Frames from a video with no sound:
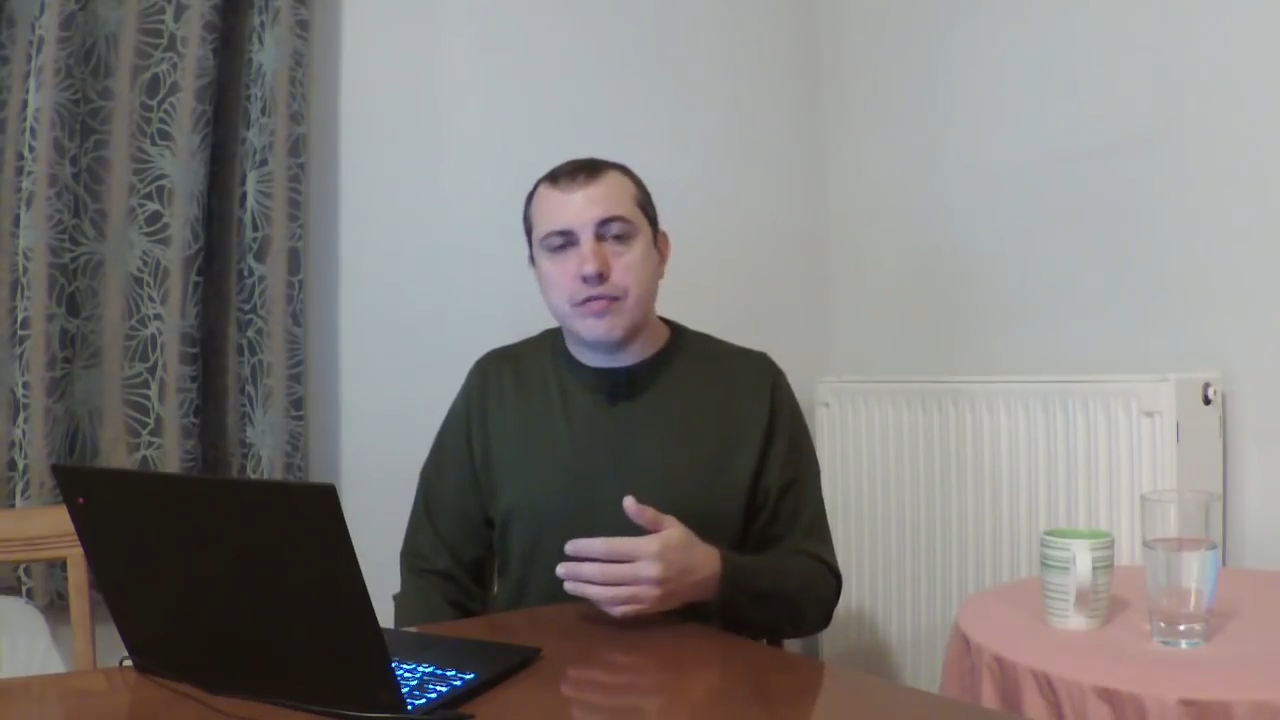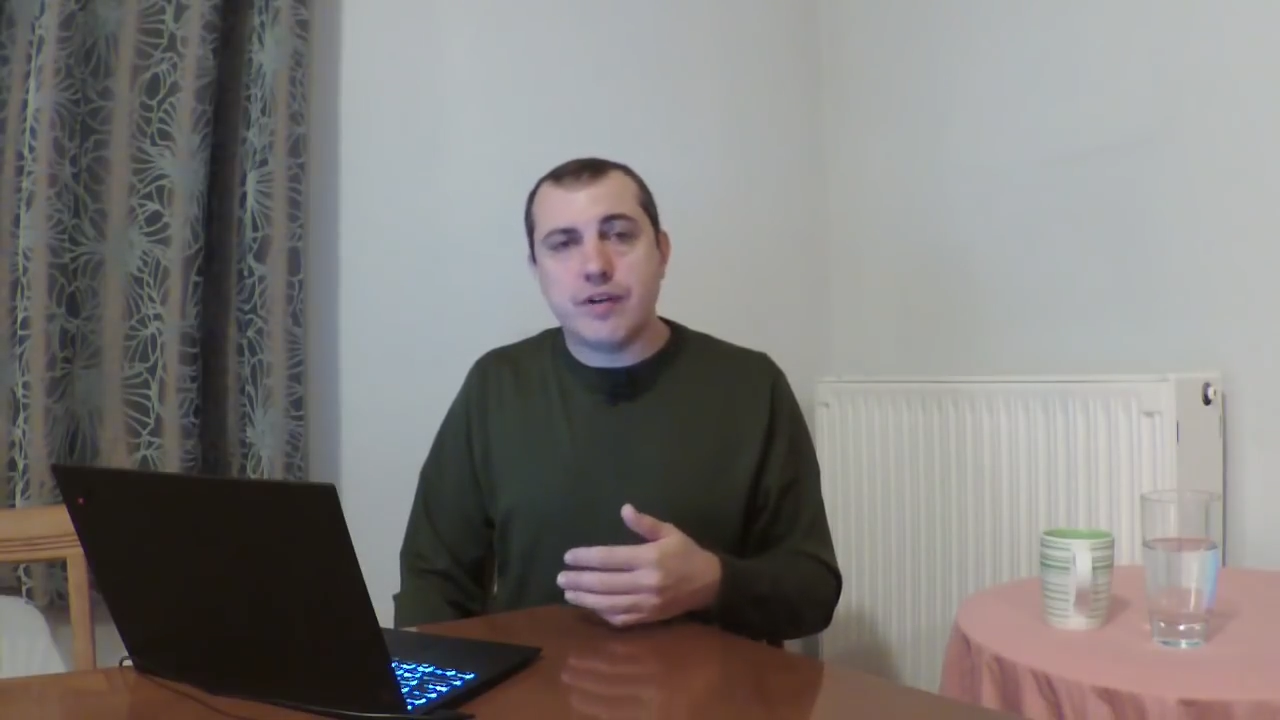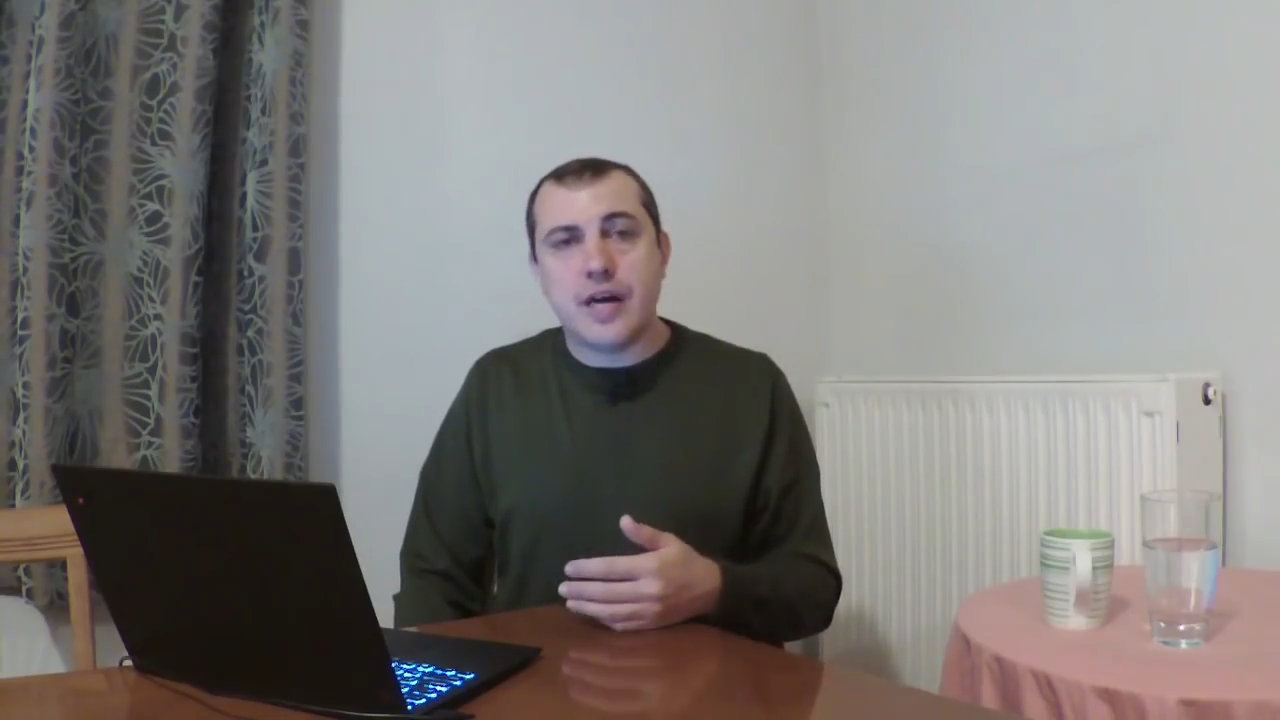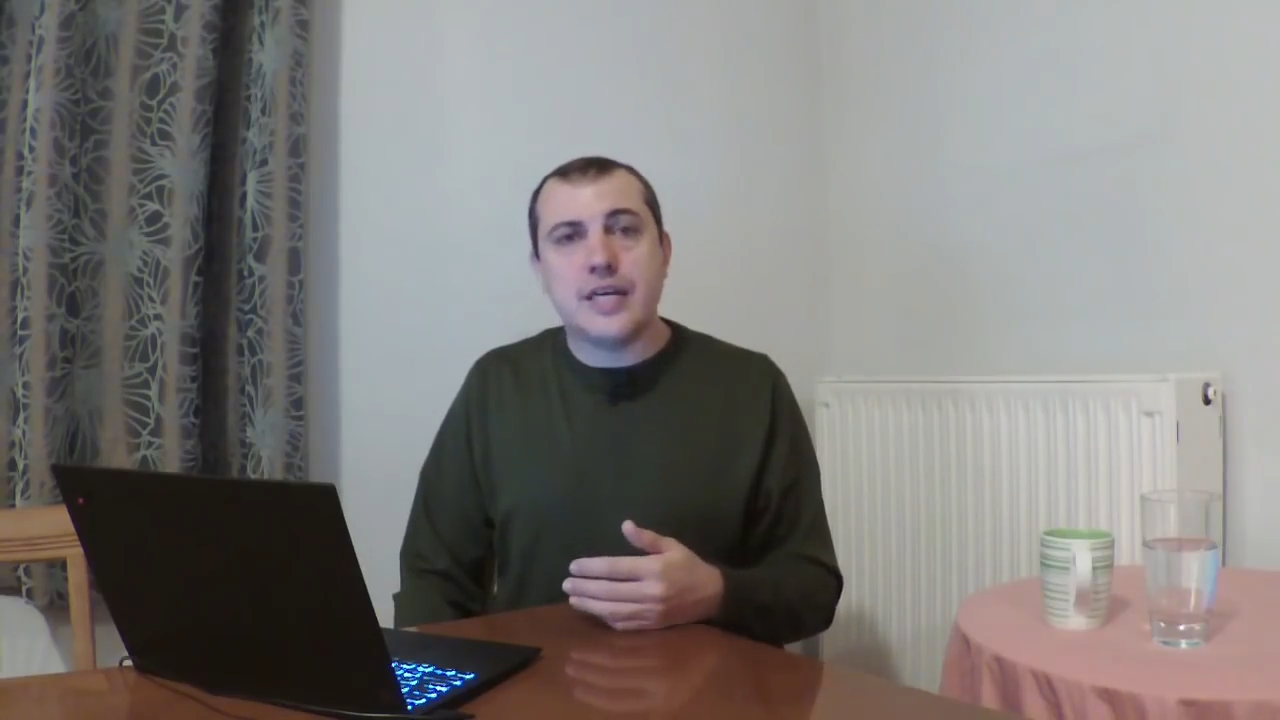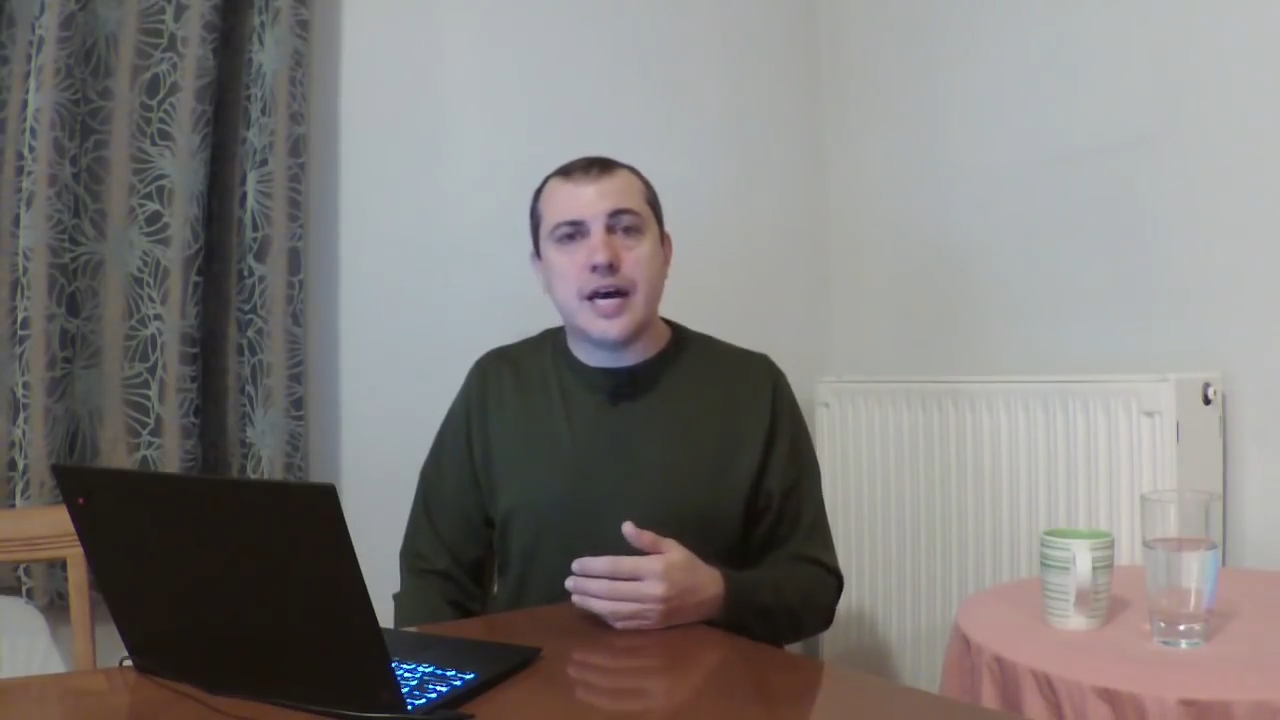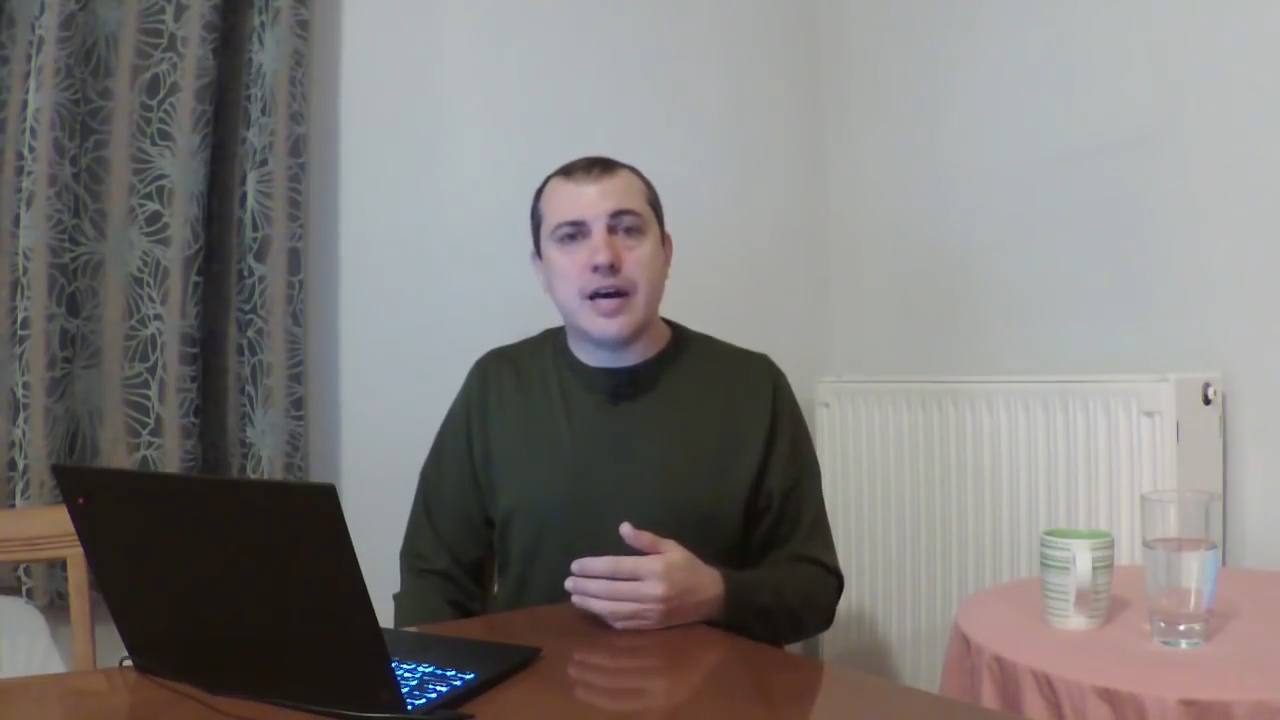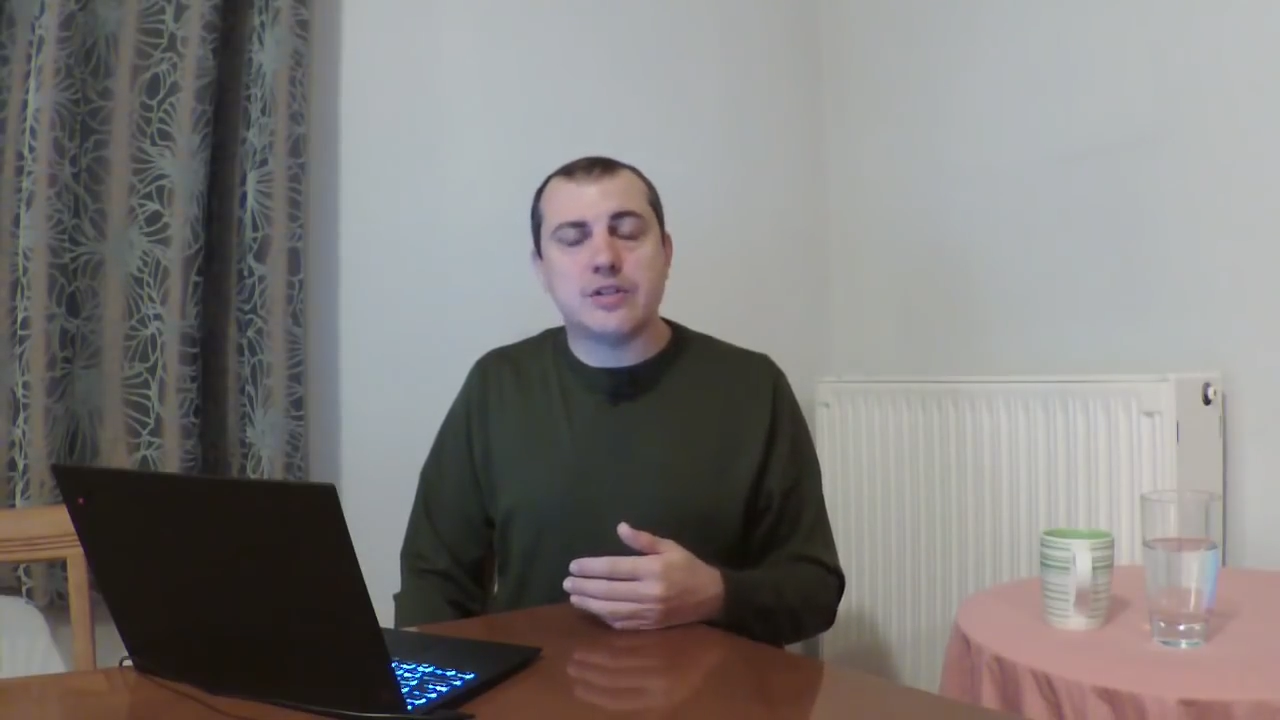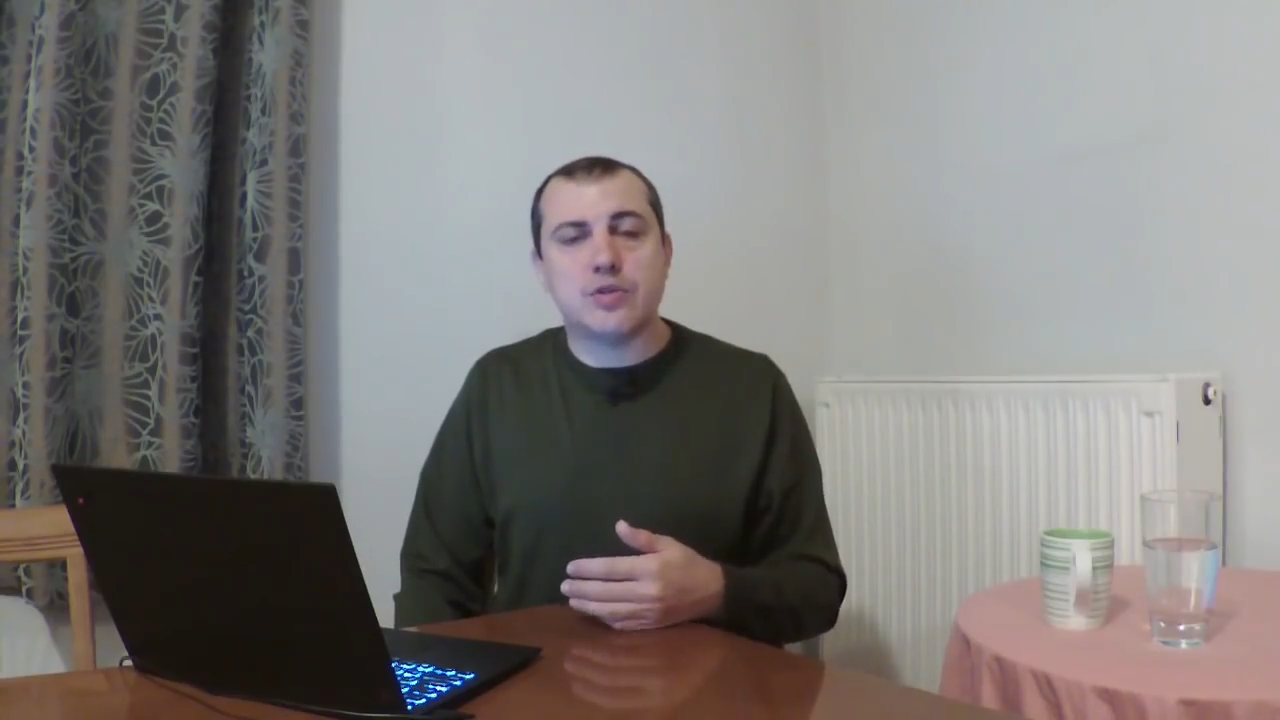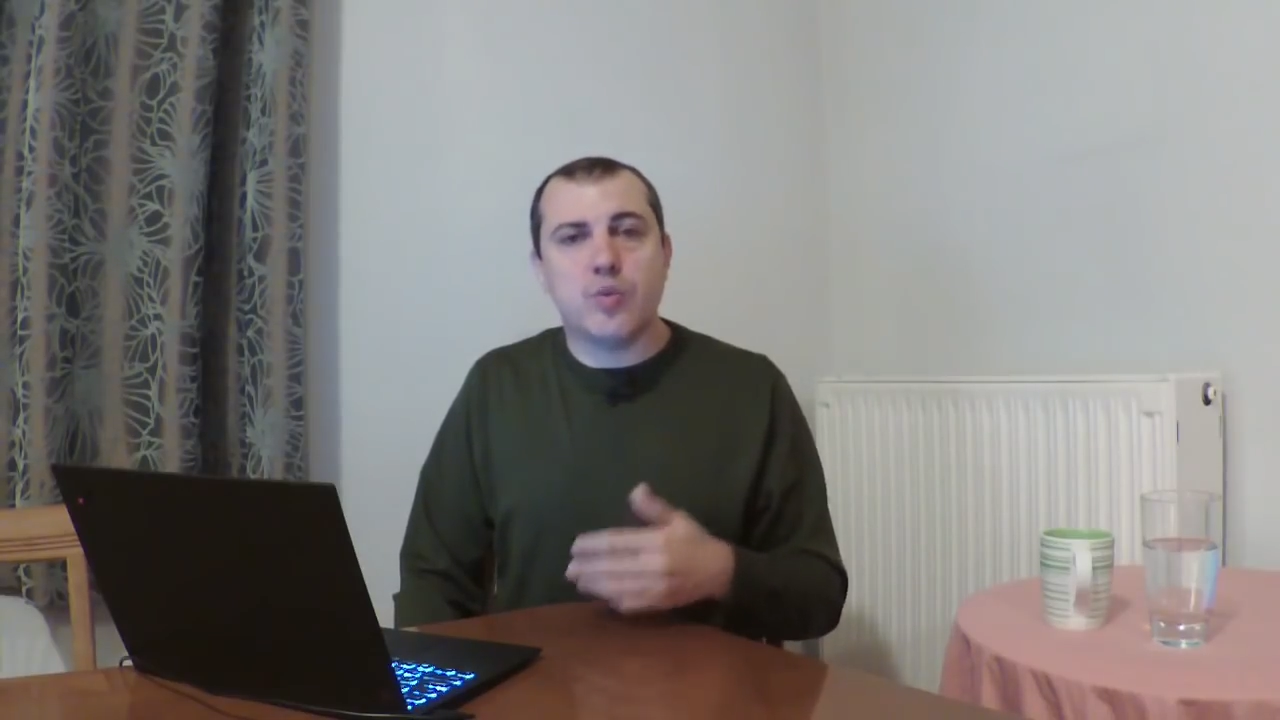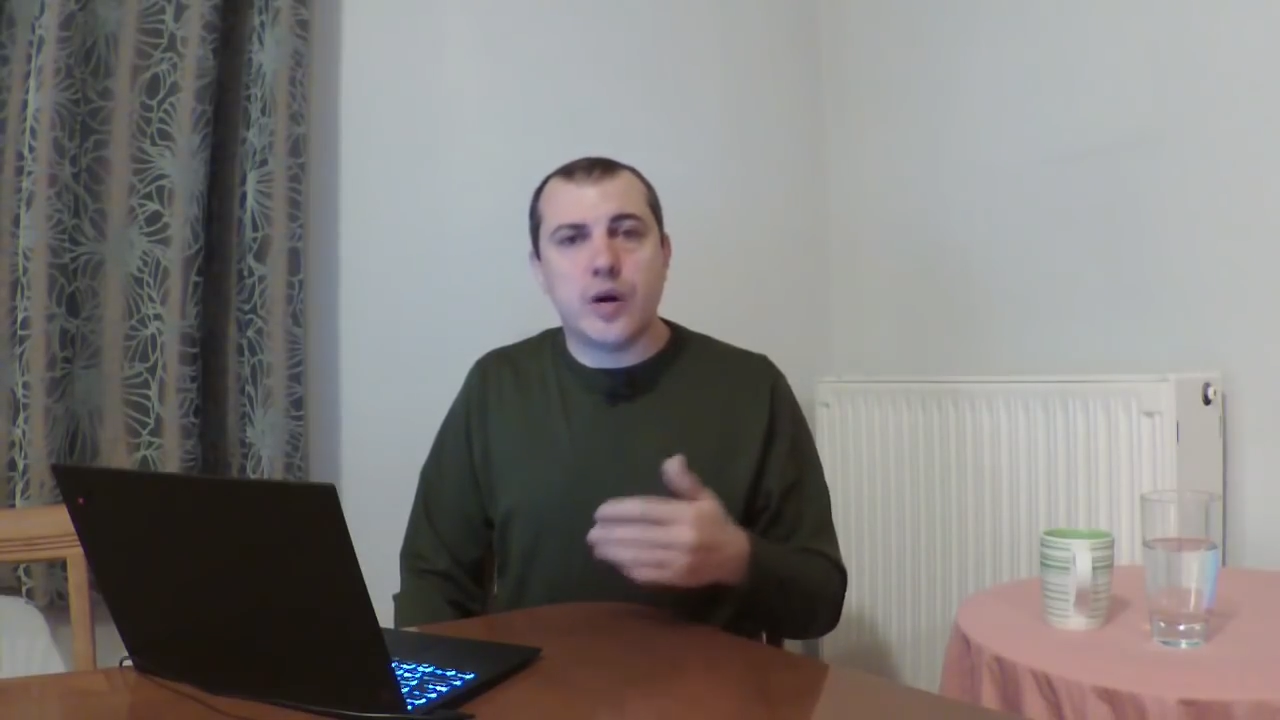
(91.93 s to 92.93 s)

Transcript: find out